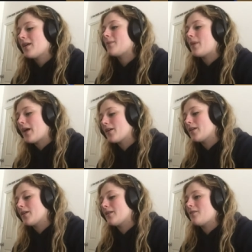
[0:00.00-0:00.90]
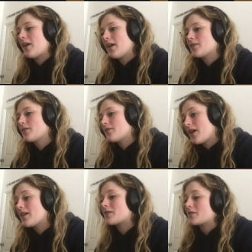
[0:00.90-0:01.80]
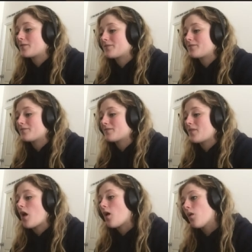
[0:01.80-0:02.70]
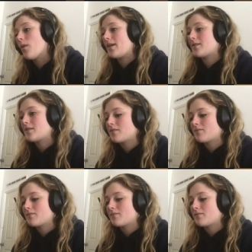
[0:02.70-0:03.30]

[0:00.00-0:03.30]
and better and faster and faster. Always.